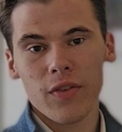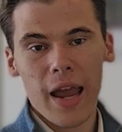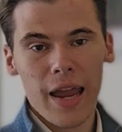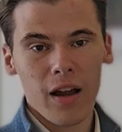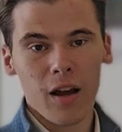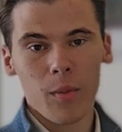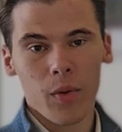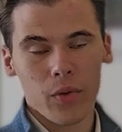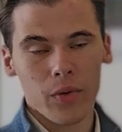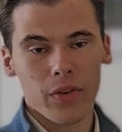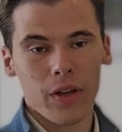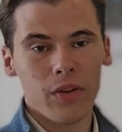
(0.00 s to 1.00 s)
of AI
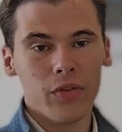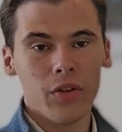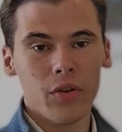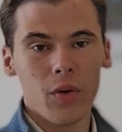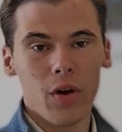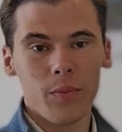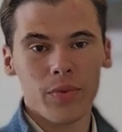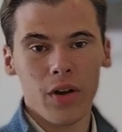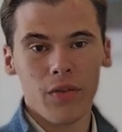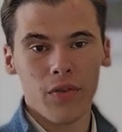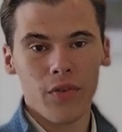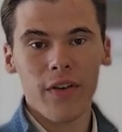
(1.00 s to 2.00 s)
models that if you
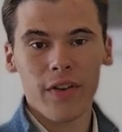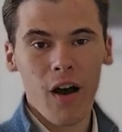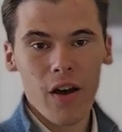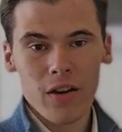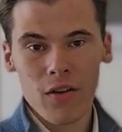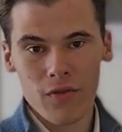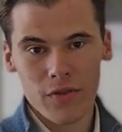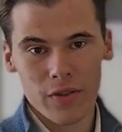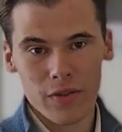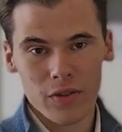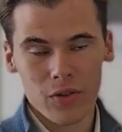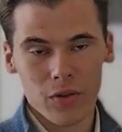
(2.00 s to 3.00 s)
observe a very high
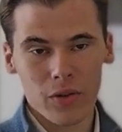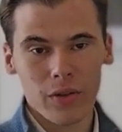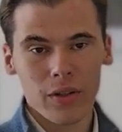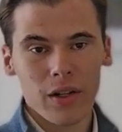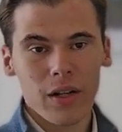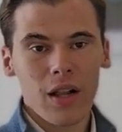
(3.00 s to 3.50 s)
confidence score,